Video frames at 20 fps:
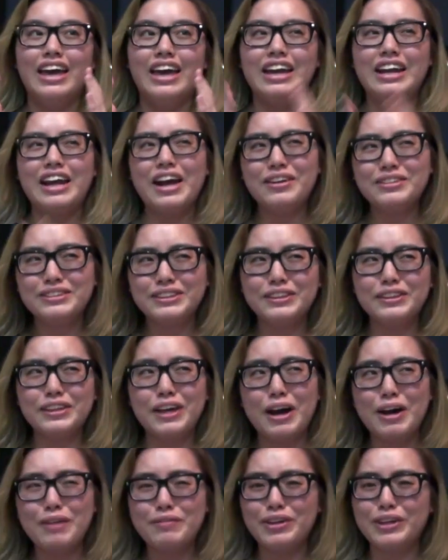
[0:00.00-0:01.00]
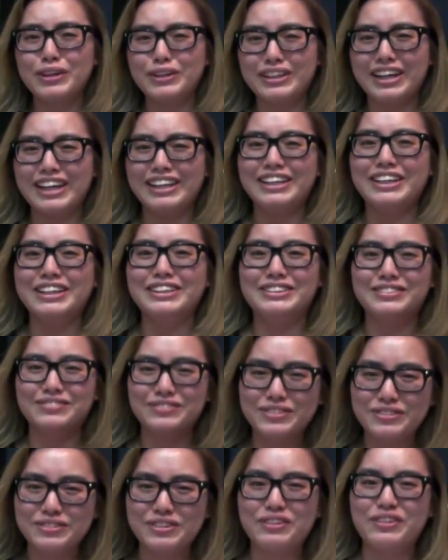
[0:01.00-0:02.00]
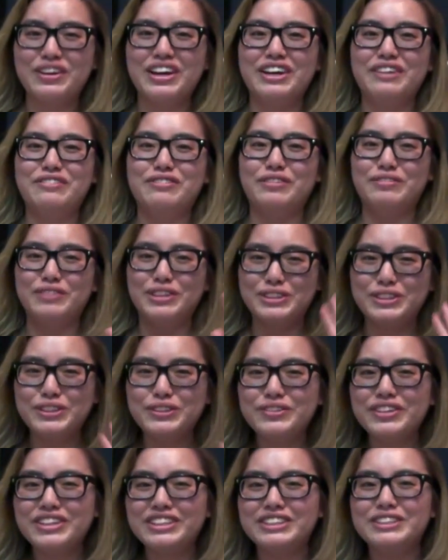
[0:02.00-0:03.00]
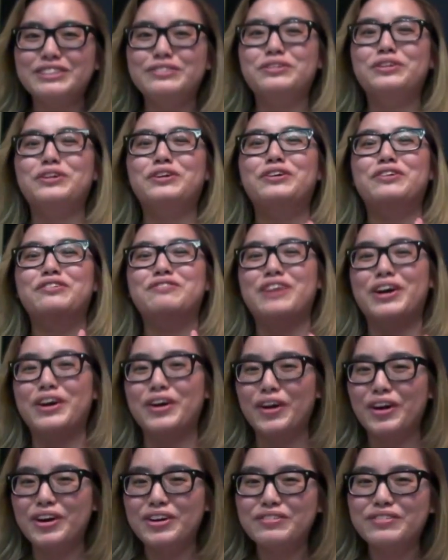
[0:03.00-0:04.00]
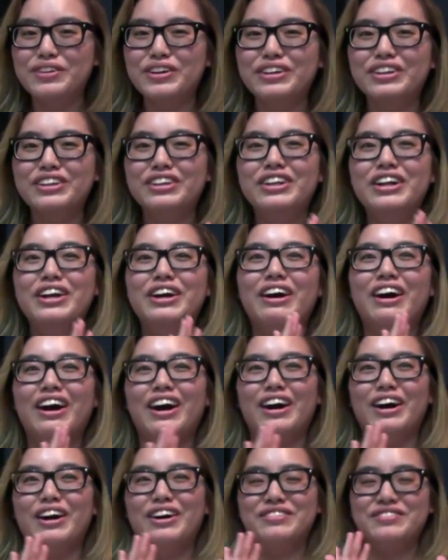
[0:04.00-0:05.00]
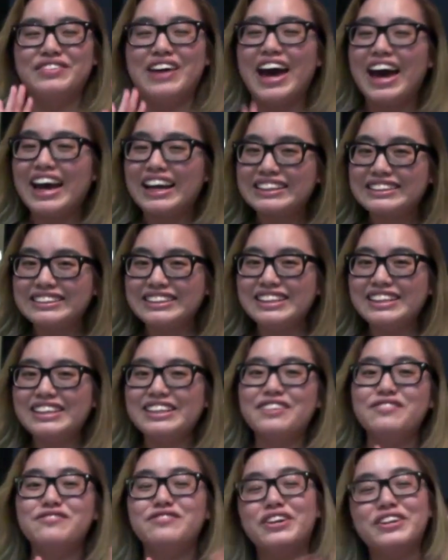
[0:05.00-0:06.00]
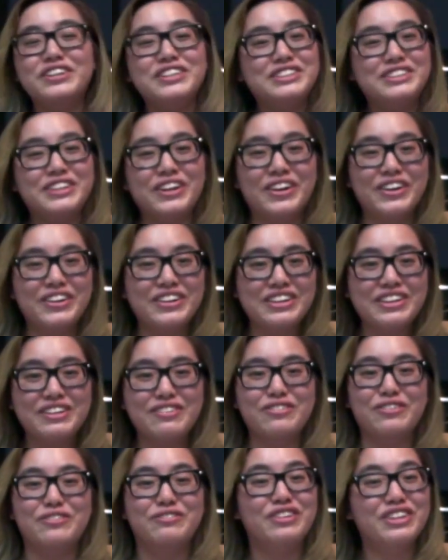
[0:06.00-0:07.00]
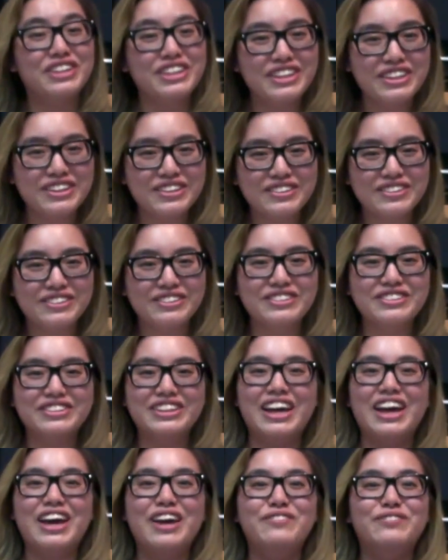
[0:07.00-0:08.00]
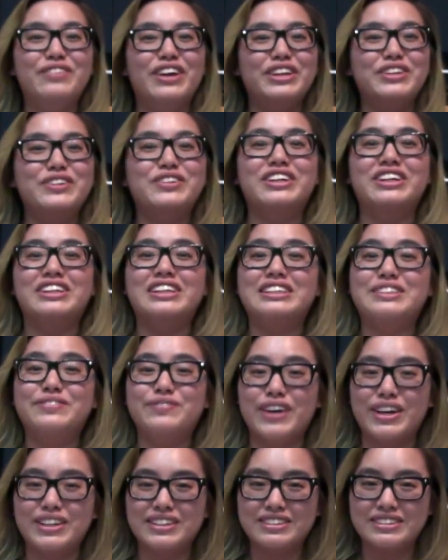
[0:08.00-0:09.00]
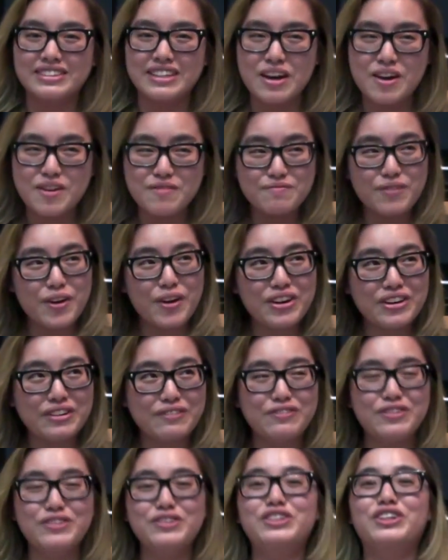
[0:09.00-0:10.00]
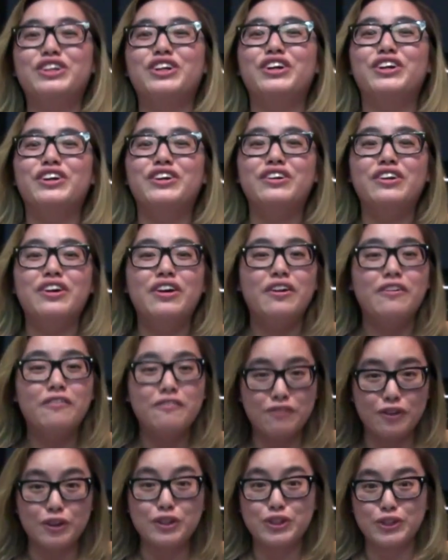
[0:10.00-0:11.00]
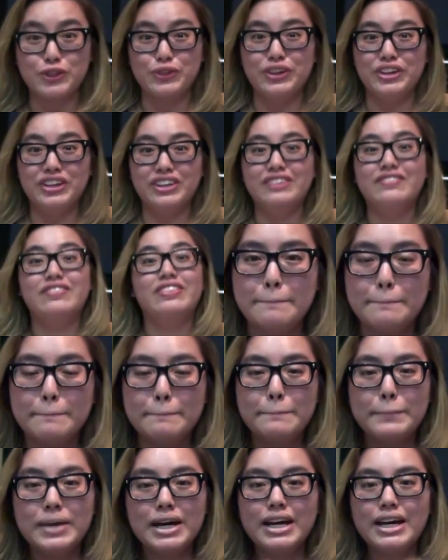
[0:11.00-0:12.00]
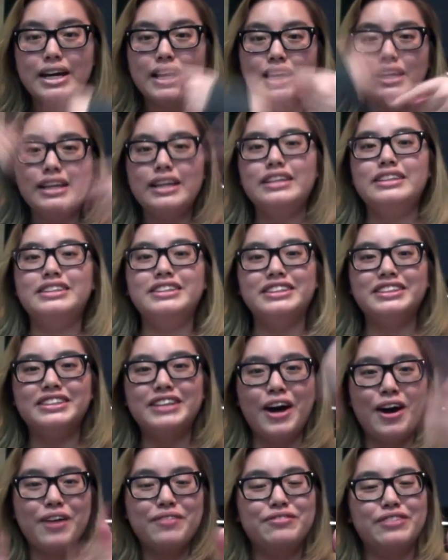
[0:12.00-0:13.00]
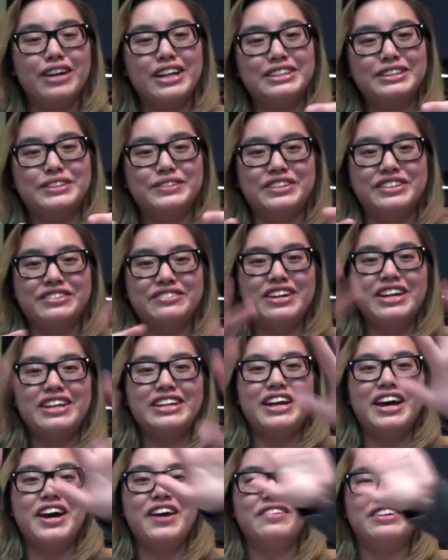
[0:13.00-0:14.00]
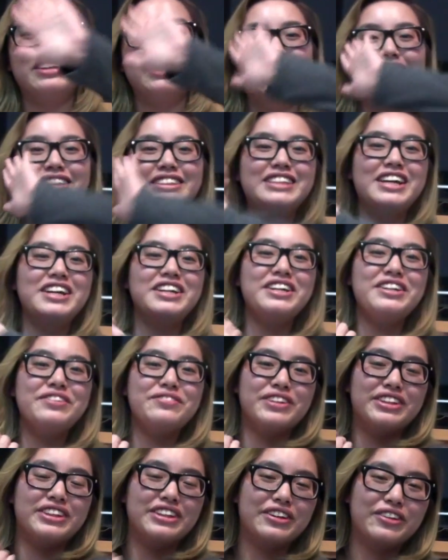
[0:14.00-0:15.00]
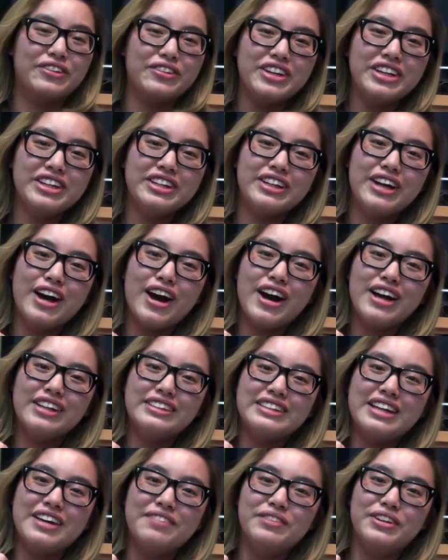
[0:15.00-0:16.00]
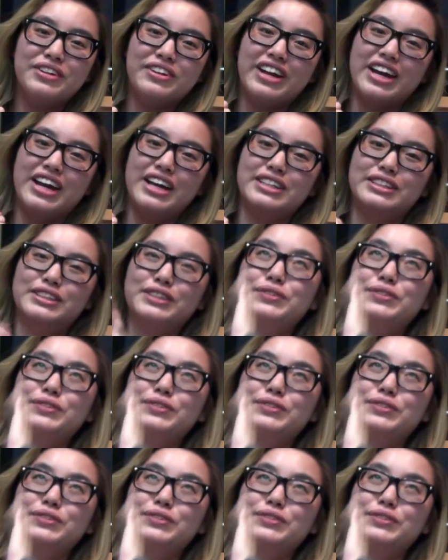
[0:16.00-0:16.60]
And I also thought it would be a good idea to move away from the 2 weeks in a row of my horrible acting. I'm very sorry for putting you through that, but you can expect more in the future for sure. But let's just hop right to it right now and get started with the Greek god Tumblr ask.